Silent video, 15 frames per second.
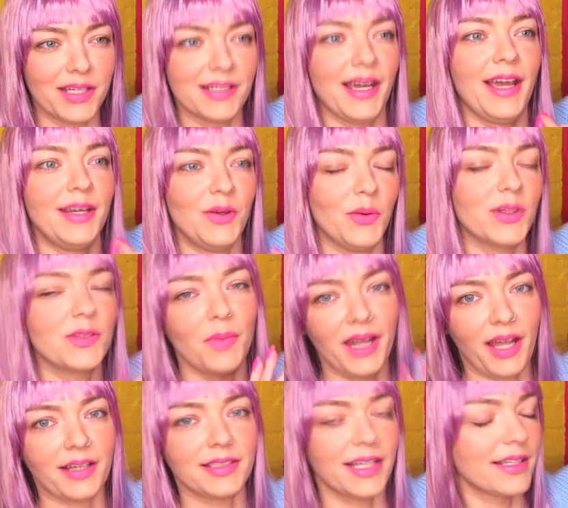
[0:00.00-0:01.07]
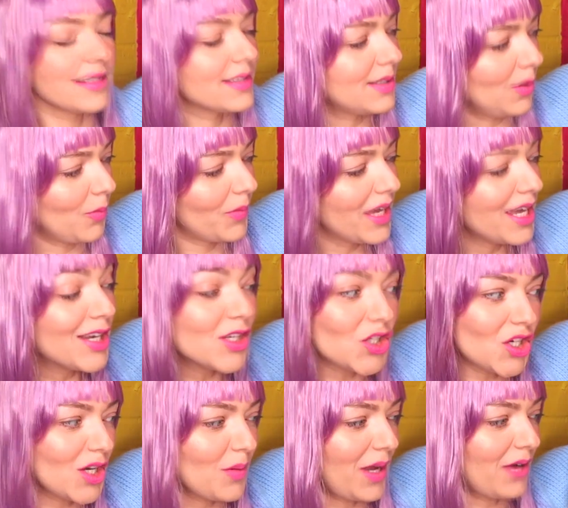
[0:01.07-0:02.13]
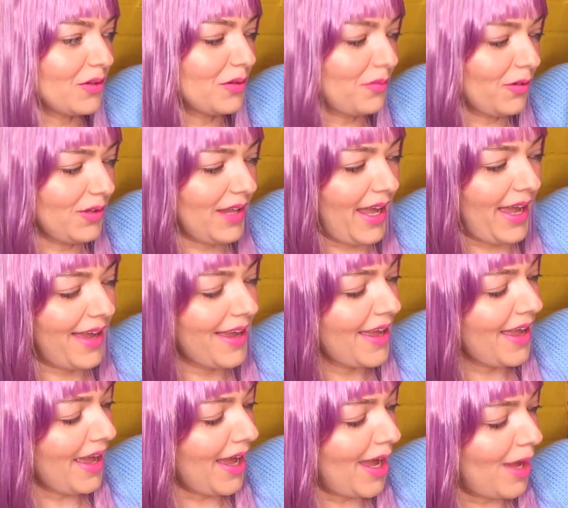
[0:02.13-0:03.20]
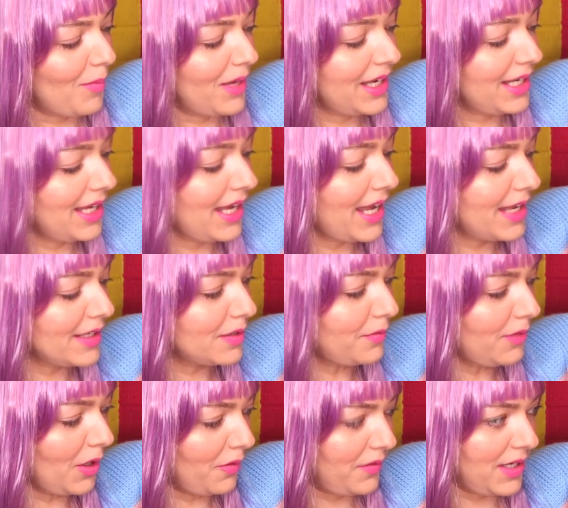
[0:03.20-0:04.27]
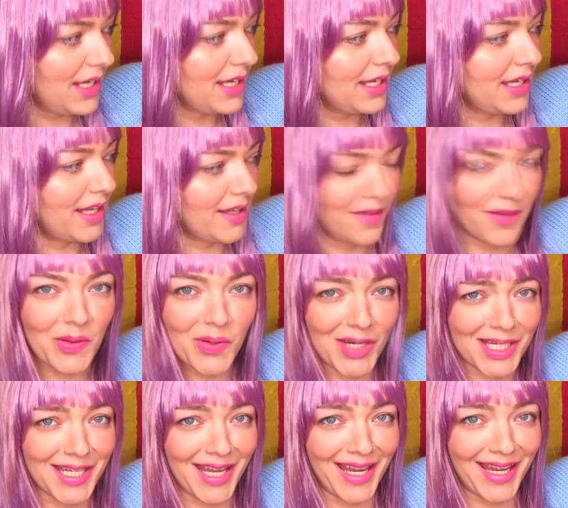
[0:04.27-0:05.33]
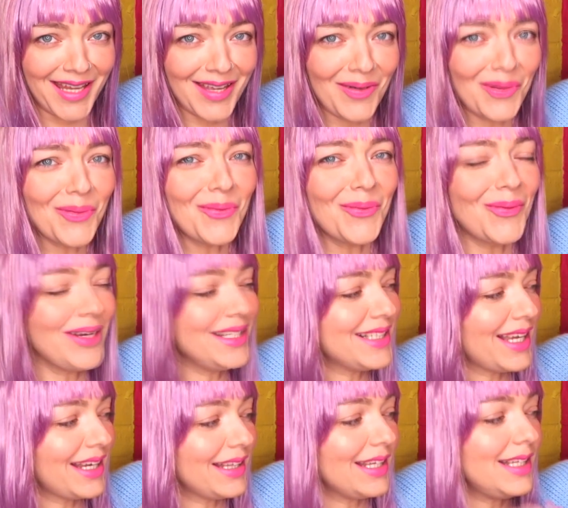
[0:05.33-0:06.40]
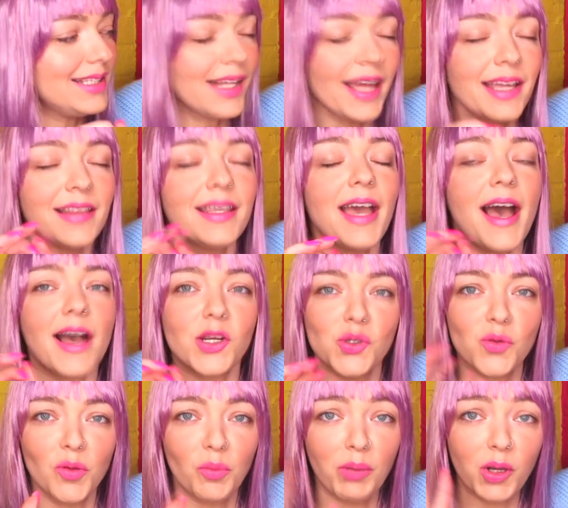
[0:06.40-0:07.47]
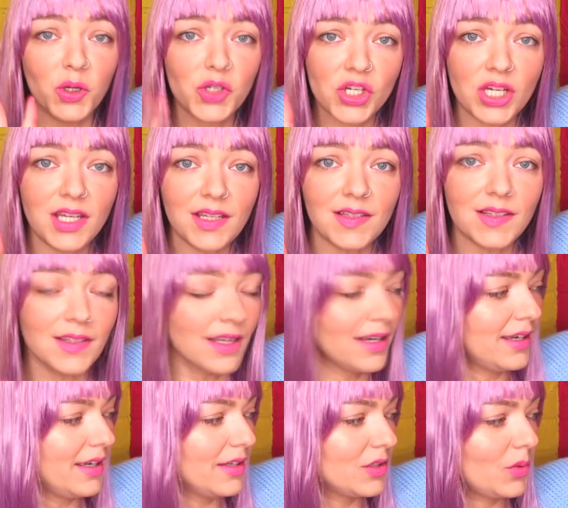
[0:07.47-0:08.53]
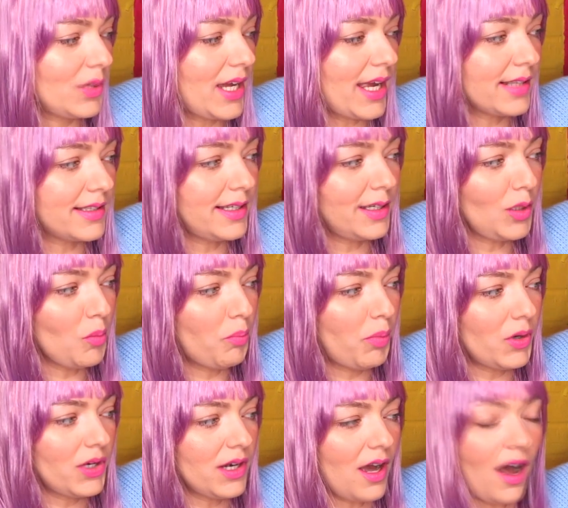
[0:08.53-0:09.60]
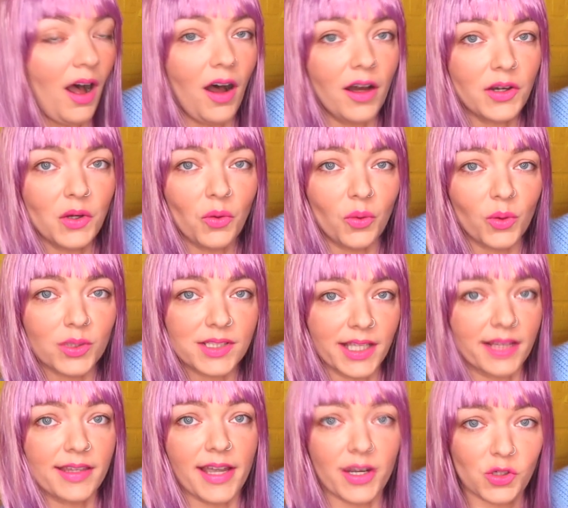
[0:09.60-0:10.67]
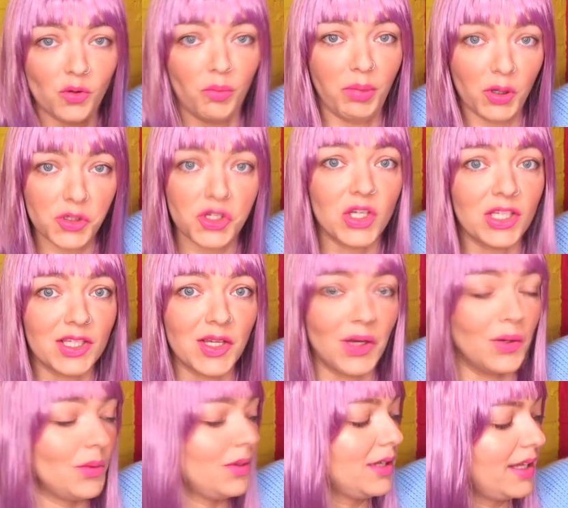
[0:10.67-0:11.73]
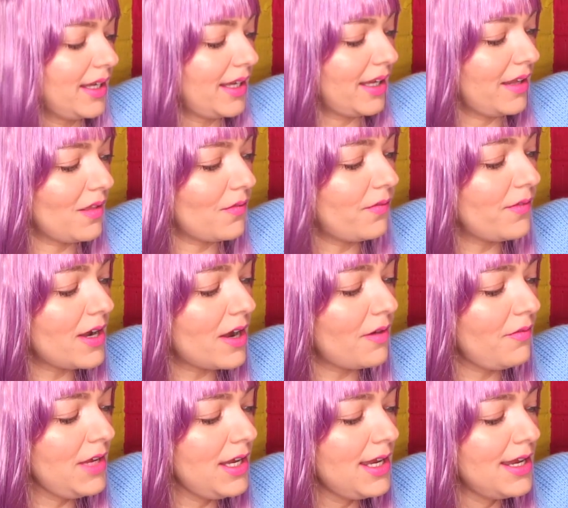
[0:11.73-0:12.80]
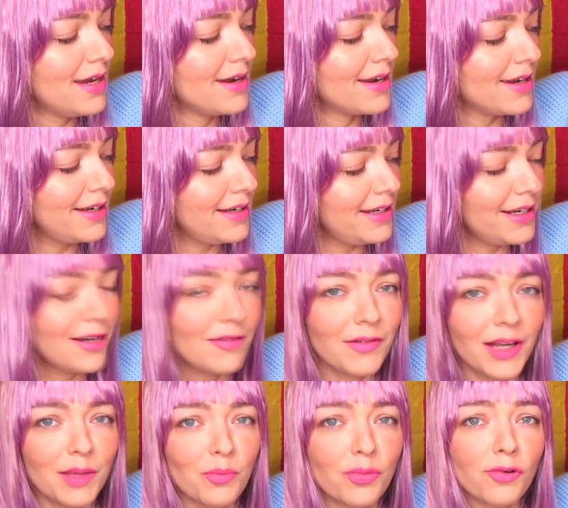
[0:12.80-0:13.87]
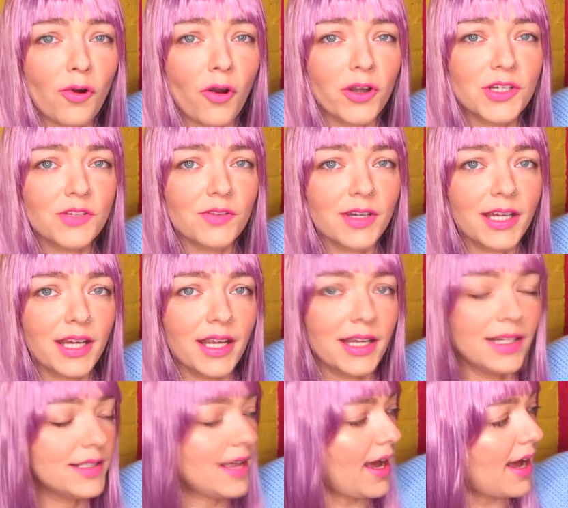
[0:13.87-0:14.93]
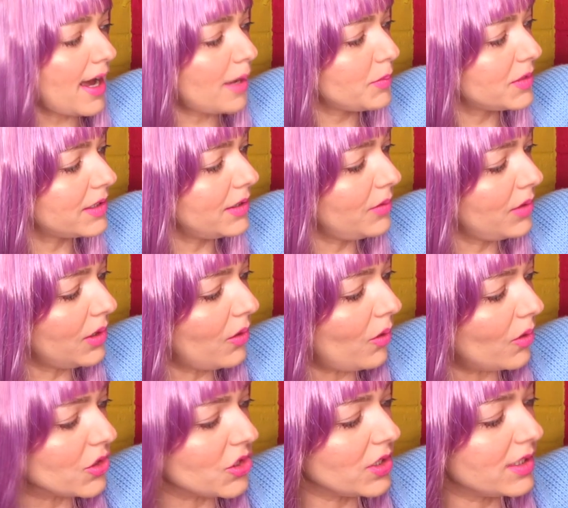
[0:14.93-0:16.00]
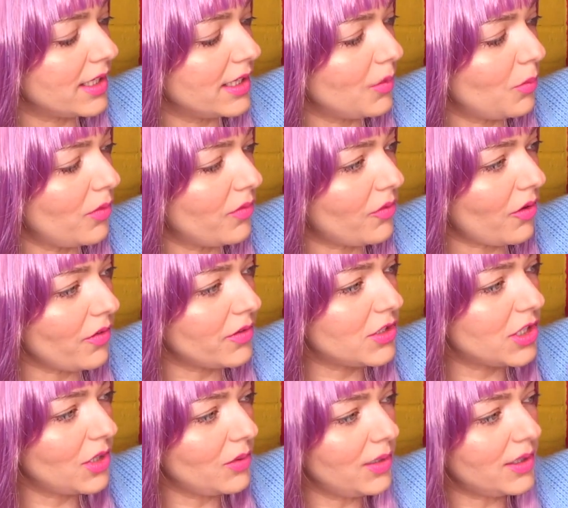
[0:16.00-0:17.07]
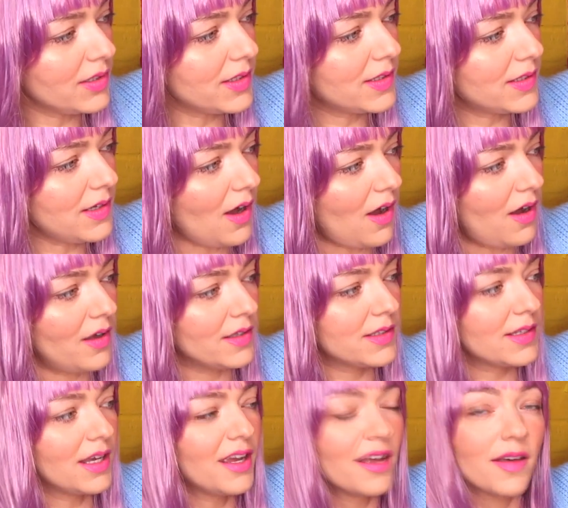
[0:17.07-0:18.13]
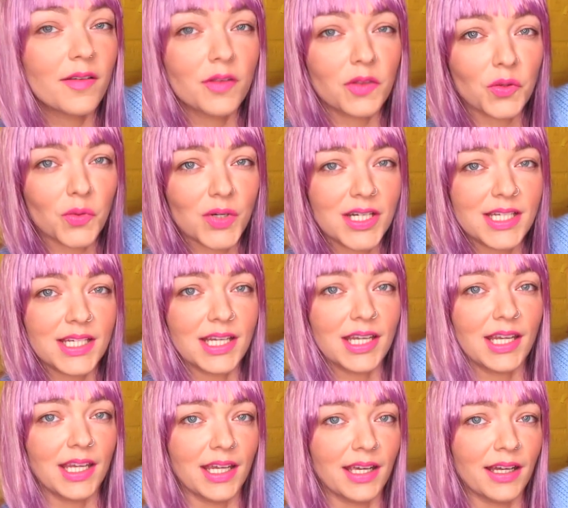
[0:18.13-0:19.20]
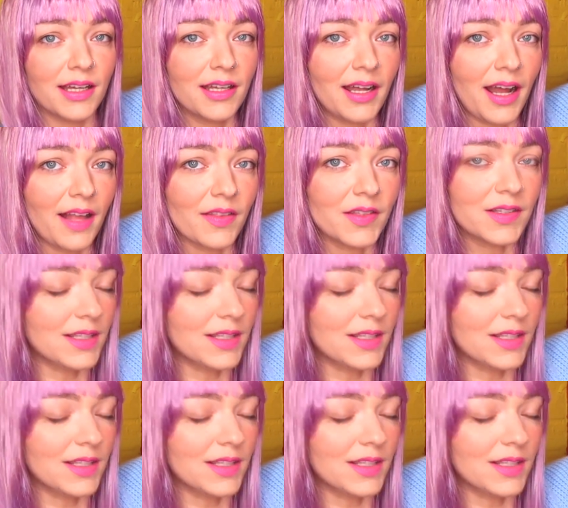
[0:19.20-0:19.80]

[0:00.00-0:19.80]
weird. I know, it's my accent. So Cheer Bear on the front there. He is fluffy, he is 3D. Oh, he's like the actual plushies. So he has a little button heart nose like the actual plushies do. He's fluffy, little embroidery. He's absolutely gorgeous. And then we've got the two little stars, 3D here at the